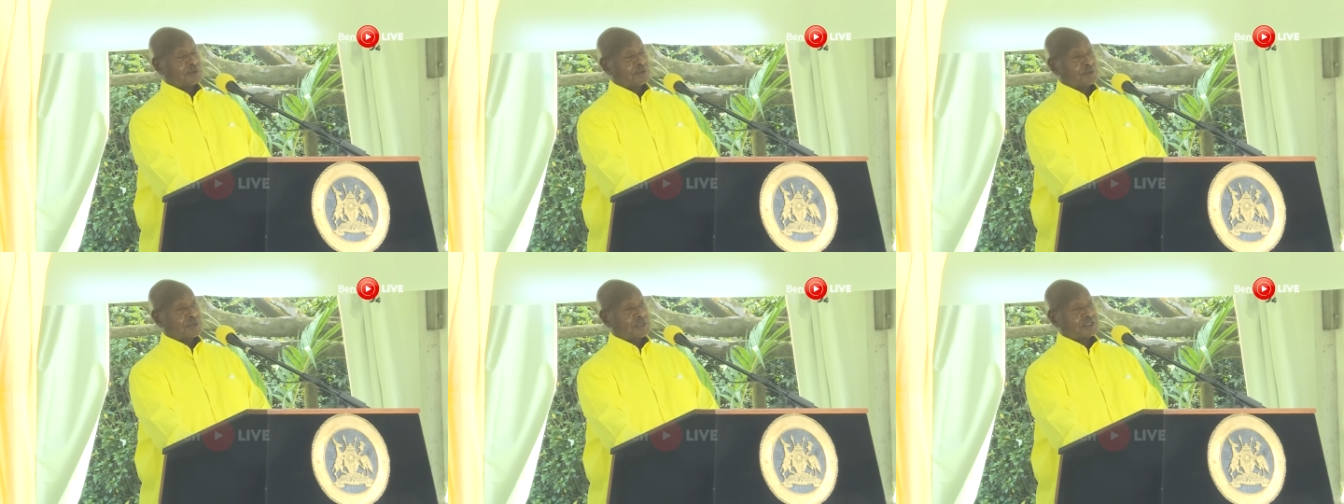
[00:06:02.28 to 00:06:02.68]
the
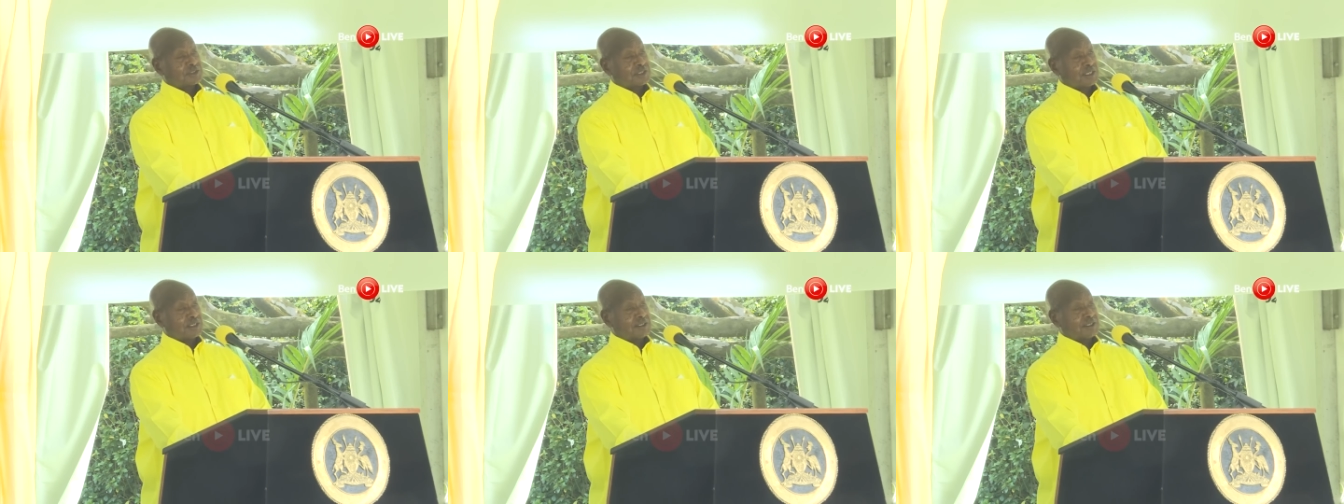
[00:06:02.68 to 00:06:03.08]
authors
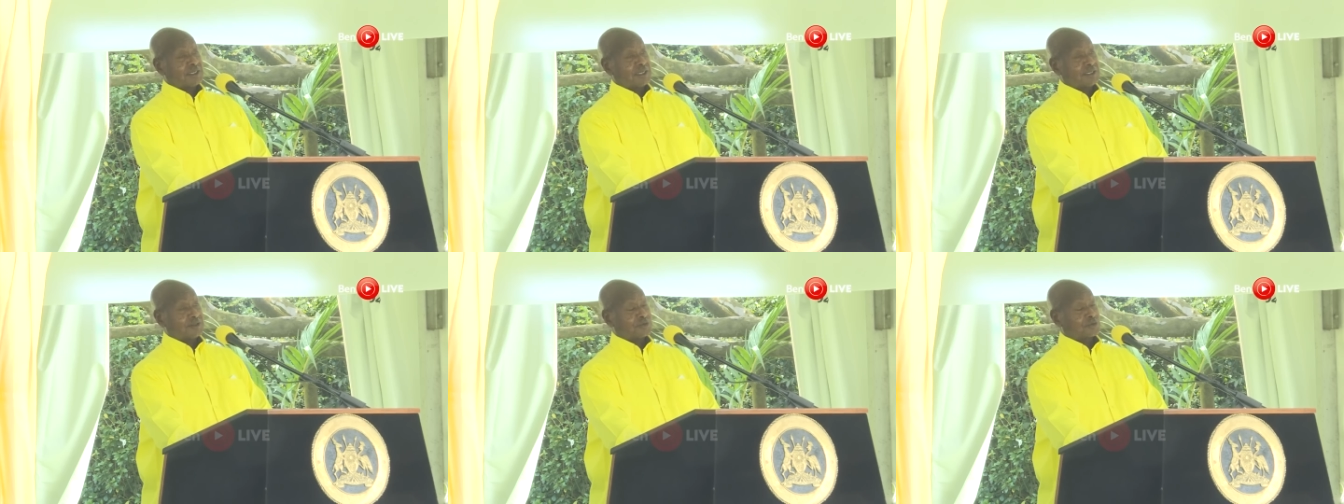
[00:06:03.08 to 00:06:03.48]

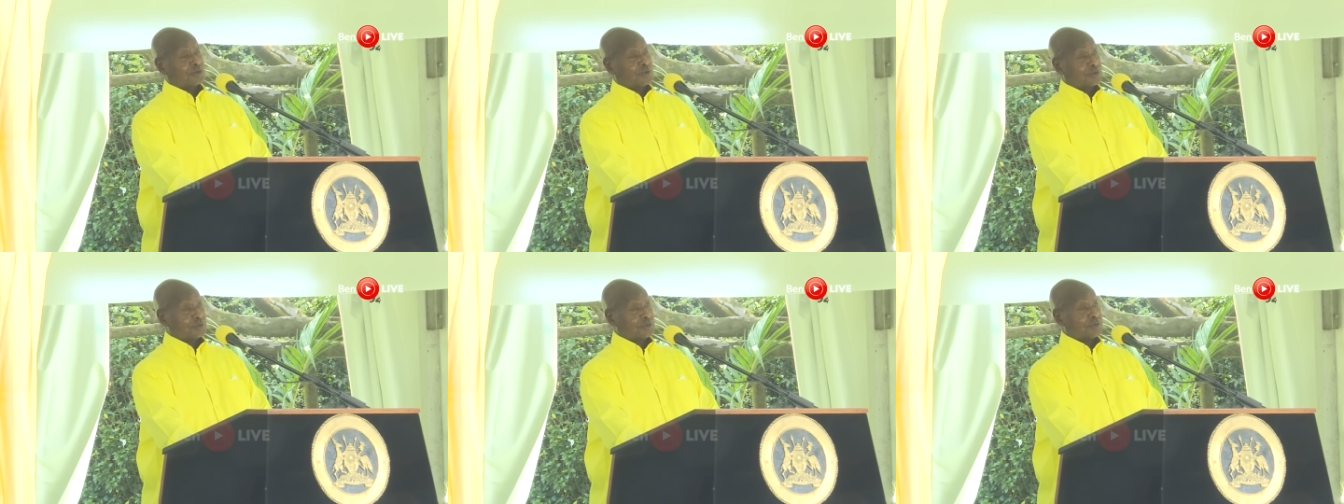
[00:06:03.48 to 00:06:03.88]
are in
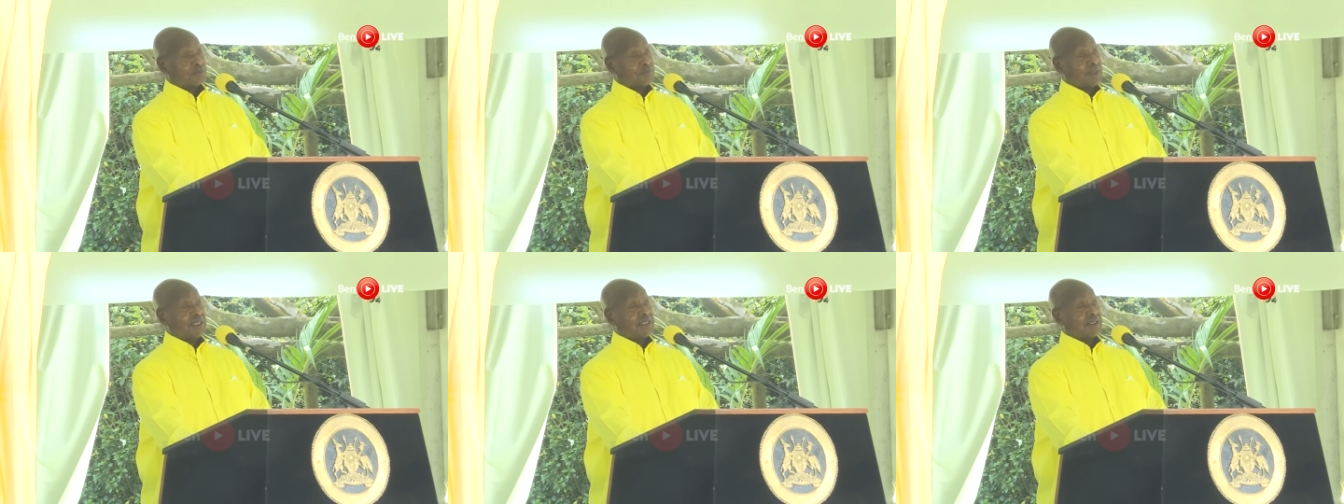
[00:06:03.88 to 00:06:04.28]
Congo,
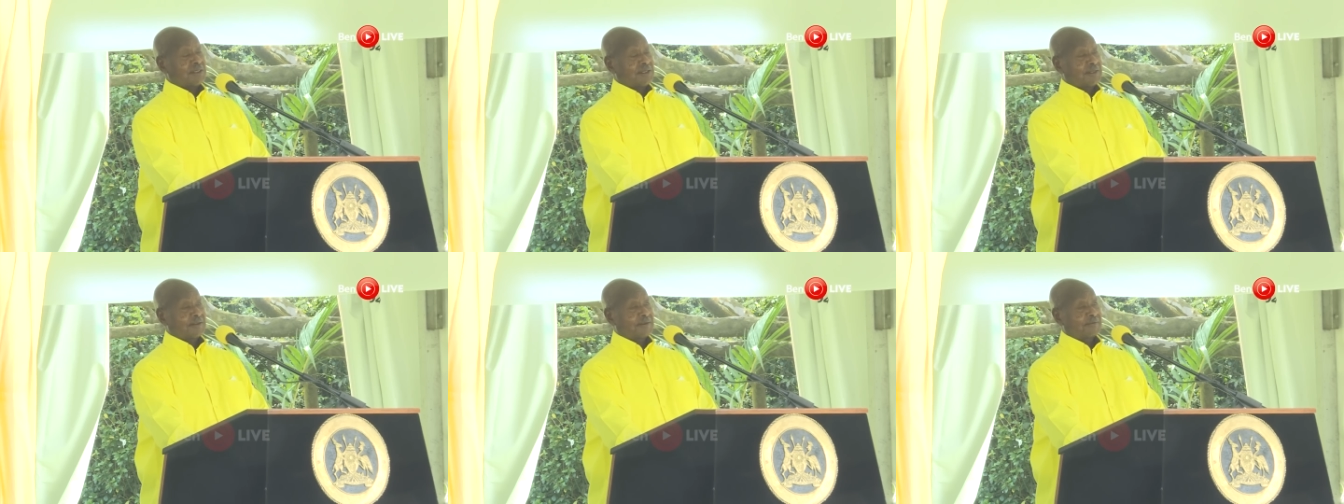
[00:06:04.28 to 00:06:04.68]

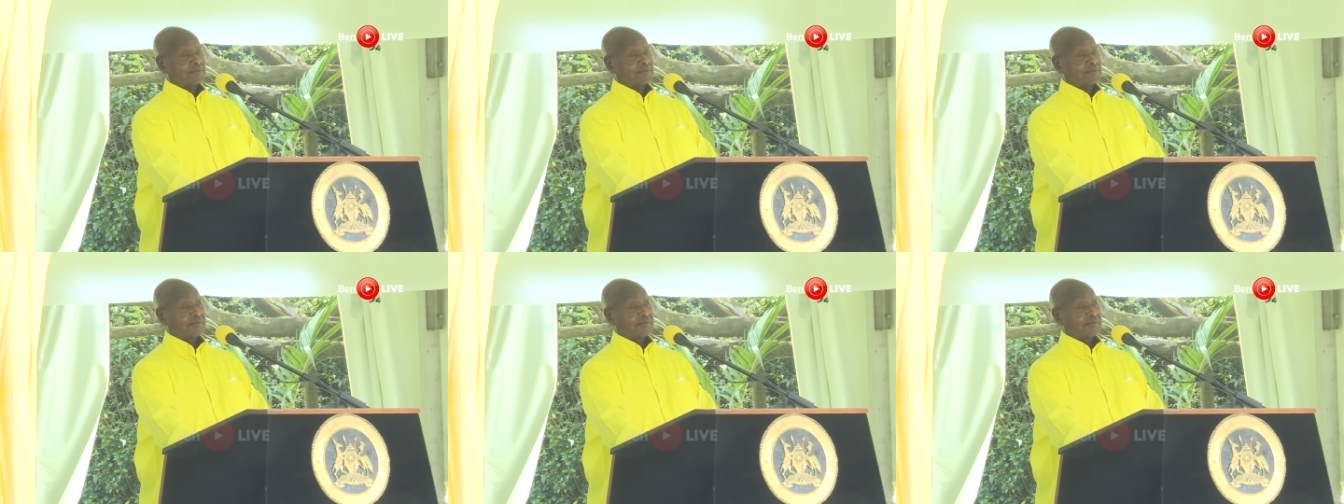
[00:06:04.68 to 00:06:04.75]
mainly.